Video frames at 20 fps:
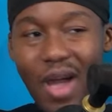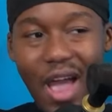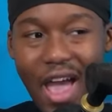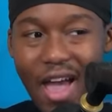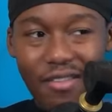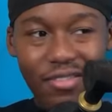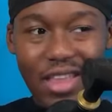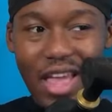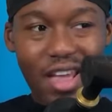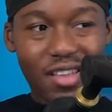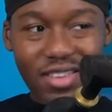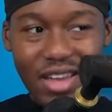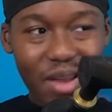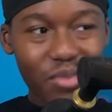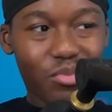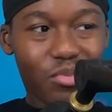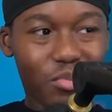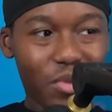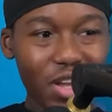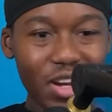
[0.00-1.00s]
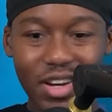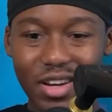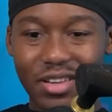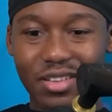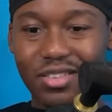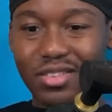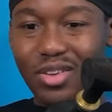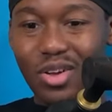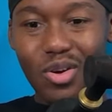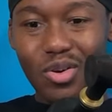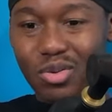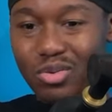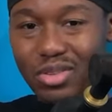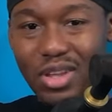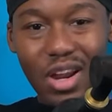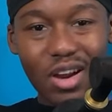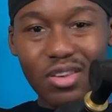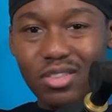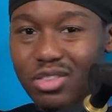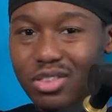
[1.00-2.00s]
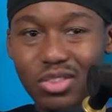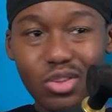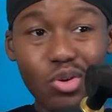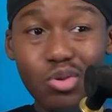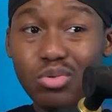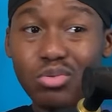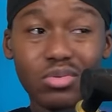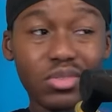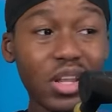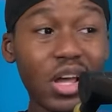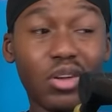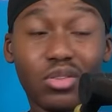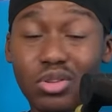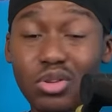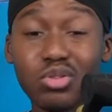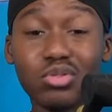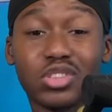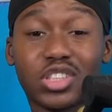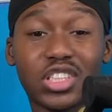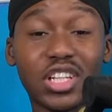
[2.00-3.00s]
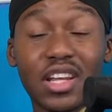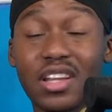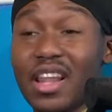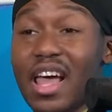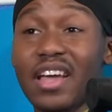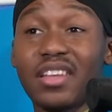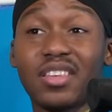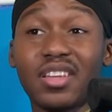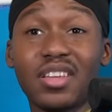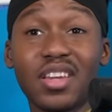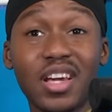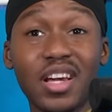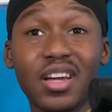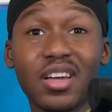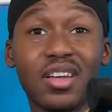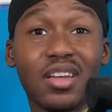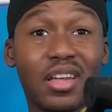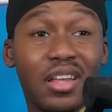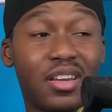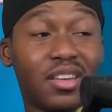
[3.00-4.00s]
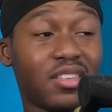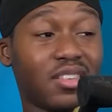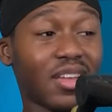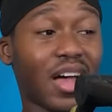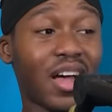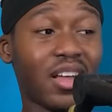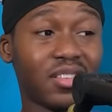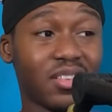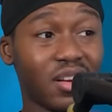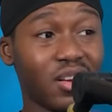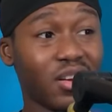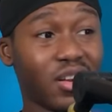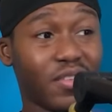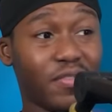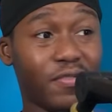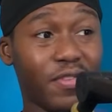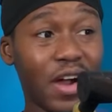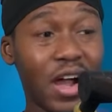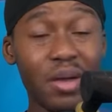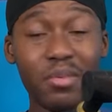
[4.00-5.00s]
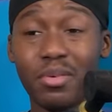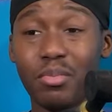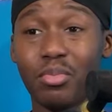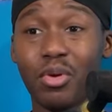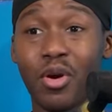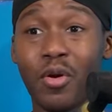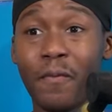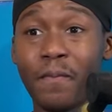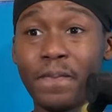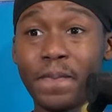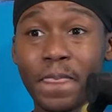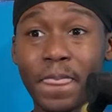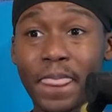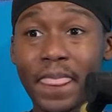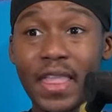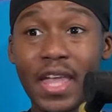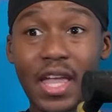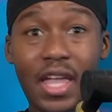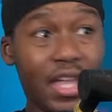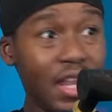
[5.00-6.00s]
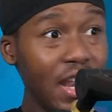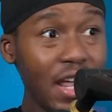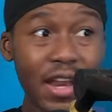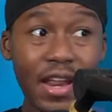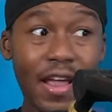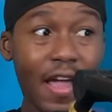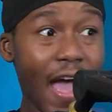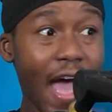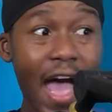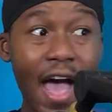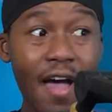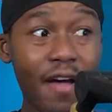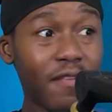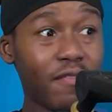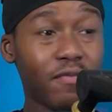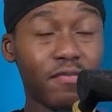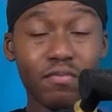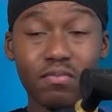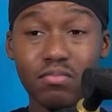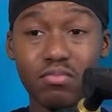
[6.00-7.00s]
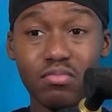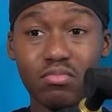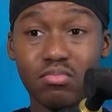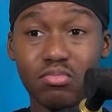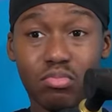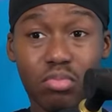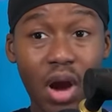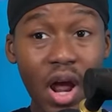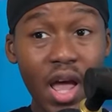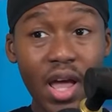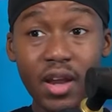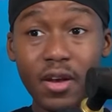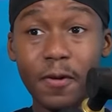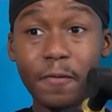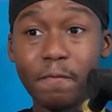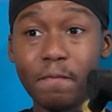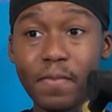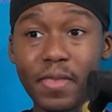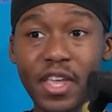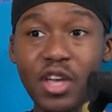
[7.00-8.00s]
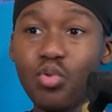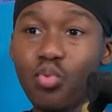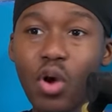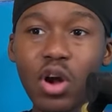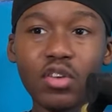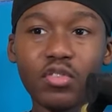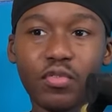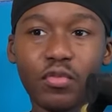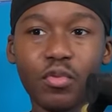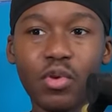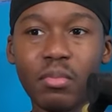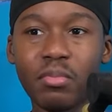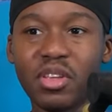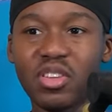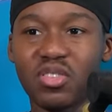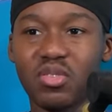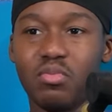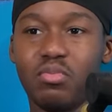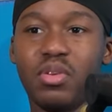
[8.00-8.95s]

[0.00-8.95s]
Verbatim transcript: have that type of money. Yeah. So they're do they'll do shit. Like the nigga in solitary confinement, bro. He didn't have bread. He worked with Mr.